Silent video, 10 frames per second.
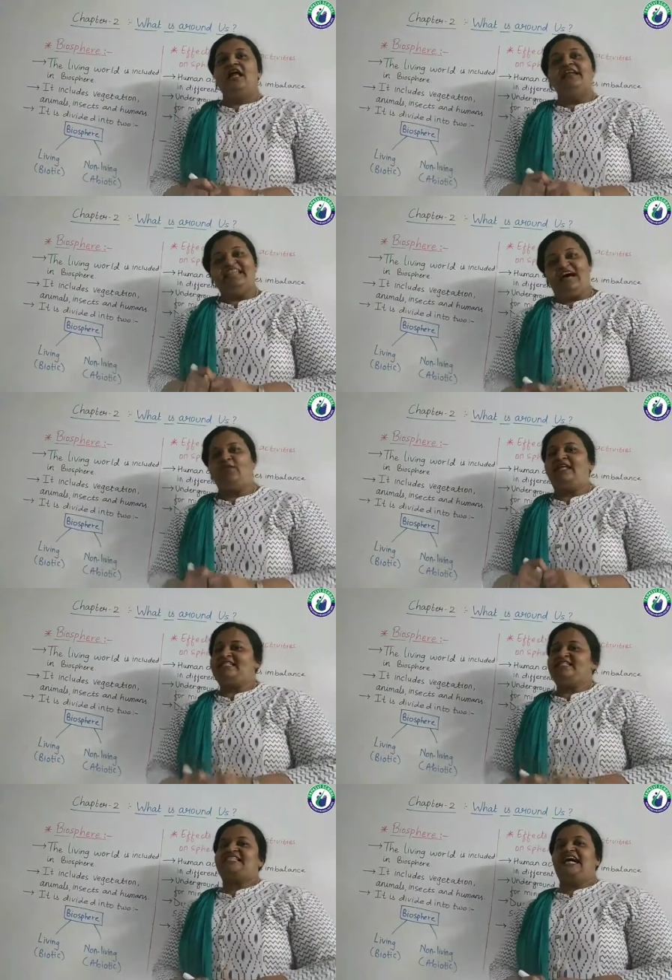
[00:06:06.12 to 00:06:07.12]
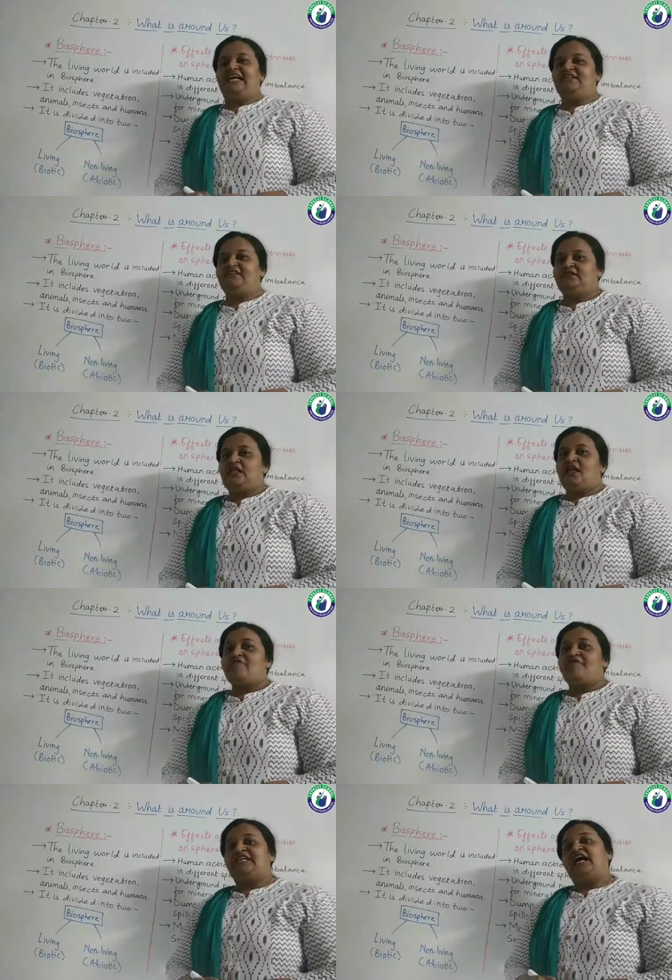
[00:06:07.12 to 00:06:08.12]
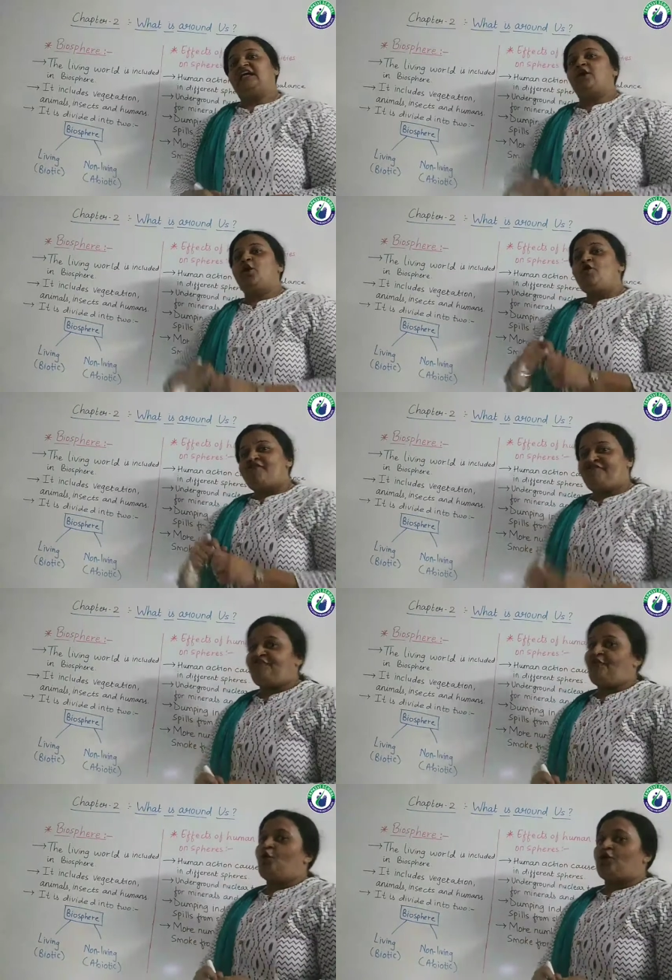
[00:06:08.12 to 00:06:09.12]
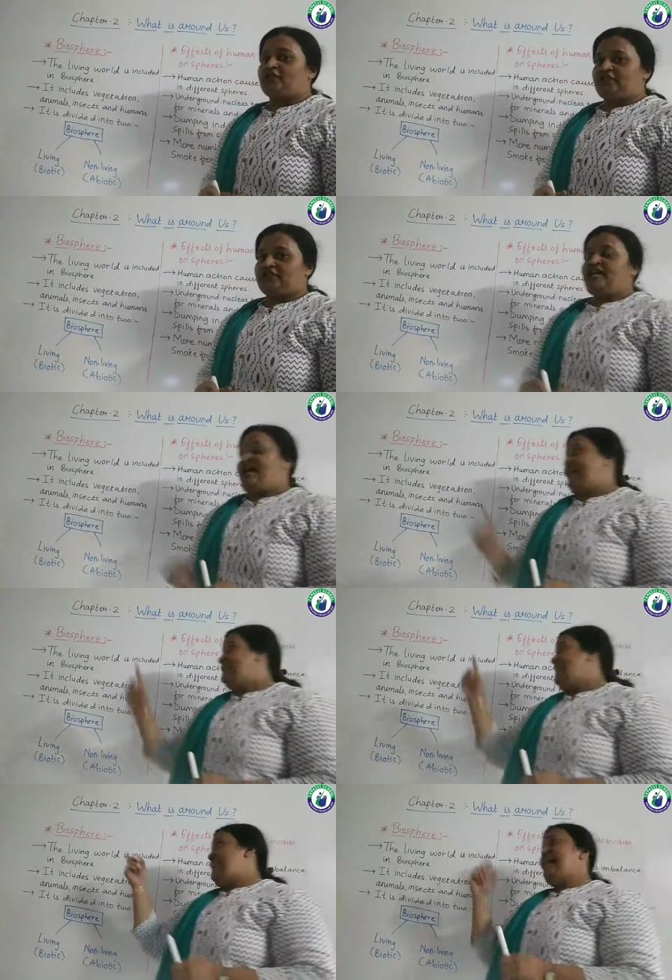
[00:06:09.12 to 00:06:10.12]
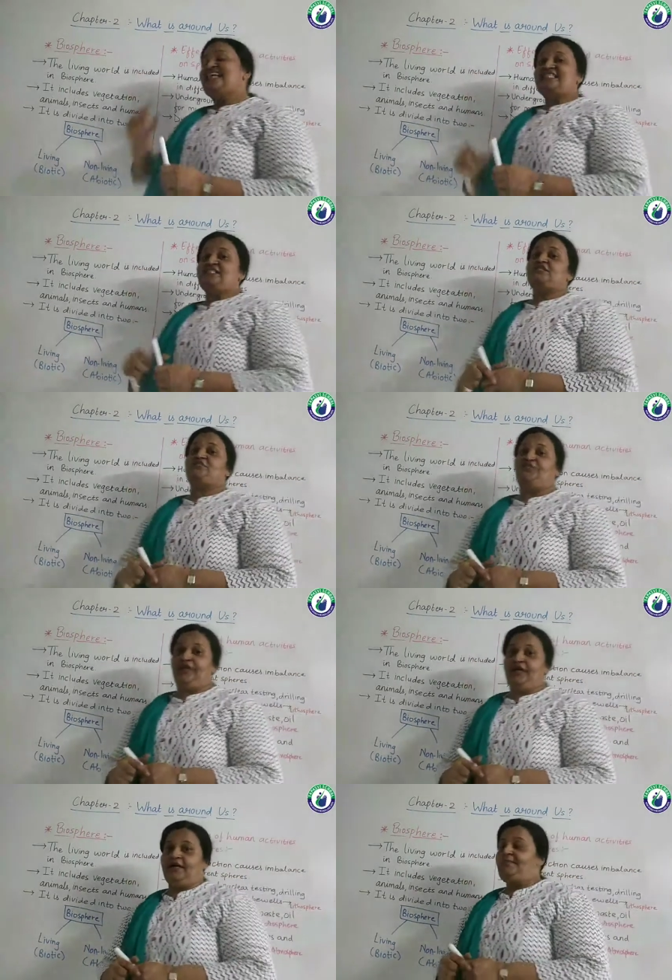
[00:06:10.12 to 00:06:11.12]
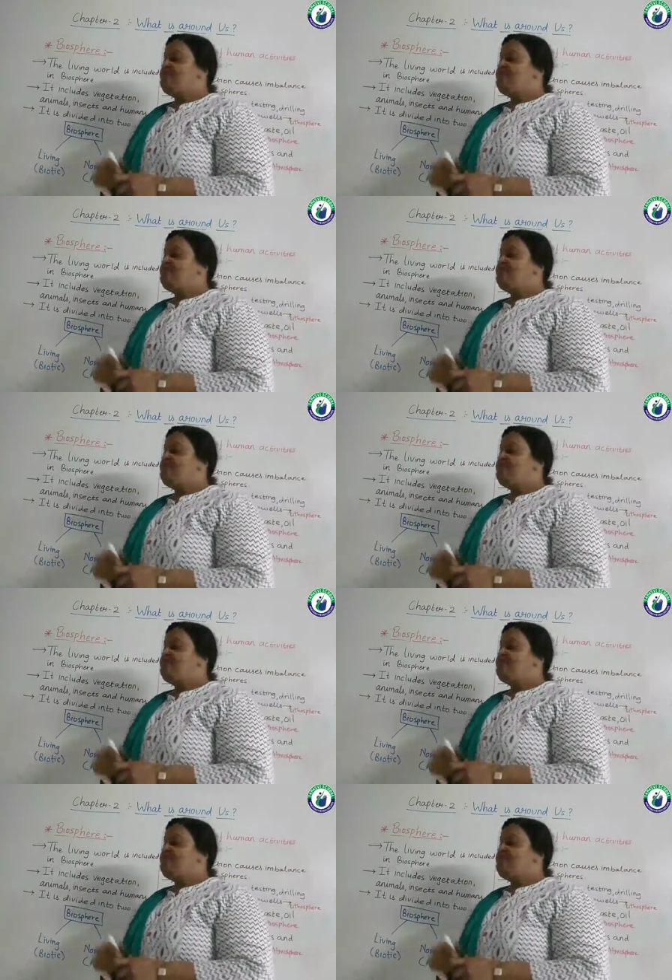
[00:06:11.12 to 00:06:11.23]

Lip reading: Now let's start with our fourth and the last sphere,